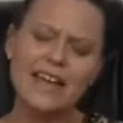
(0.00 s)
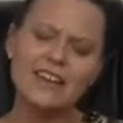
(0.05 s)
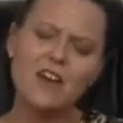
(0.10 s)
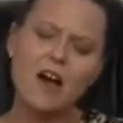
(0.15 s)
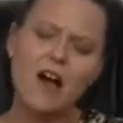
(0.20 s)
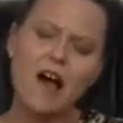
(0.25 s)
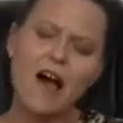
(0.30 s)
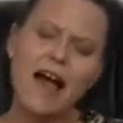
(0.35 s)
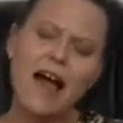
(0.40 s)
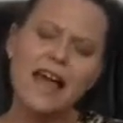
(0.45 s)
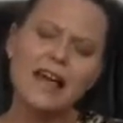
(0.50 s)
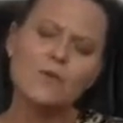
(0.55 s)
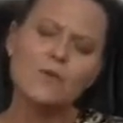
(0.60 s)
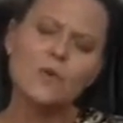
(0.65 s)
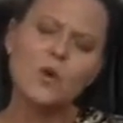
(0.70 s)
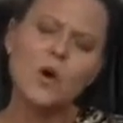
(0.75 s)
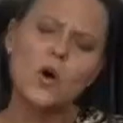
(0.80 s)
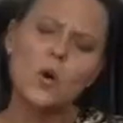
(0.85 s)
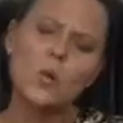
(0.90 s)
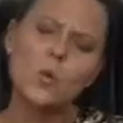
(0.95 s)
and
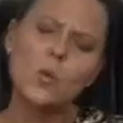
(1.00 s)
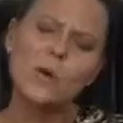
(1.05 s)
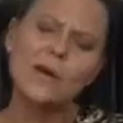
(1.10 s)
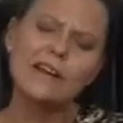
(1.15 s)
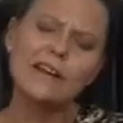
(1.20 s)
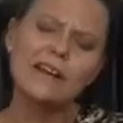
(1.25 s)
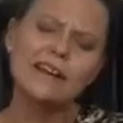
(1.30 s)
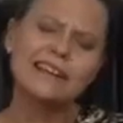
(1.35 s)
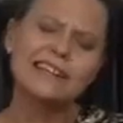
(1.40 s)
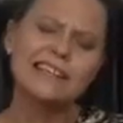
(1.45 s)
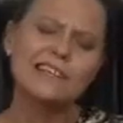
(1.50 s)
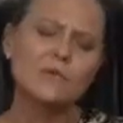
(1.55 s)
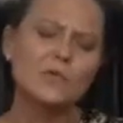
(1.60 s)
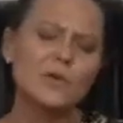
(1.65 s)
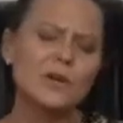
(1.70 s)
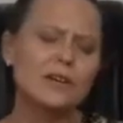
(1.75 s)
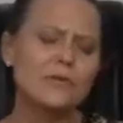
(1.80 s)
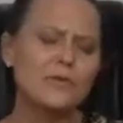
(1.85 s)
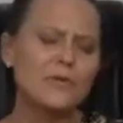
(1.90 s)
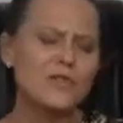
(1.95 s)
I will work
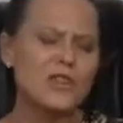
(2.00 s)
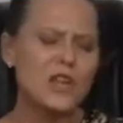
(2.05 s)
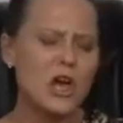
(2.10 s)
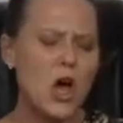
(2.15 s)
with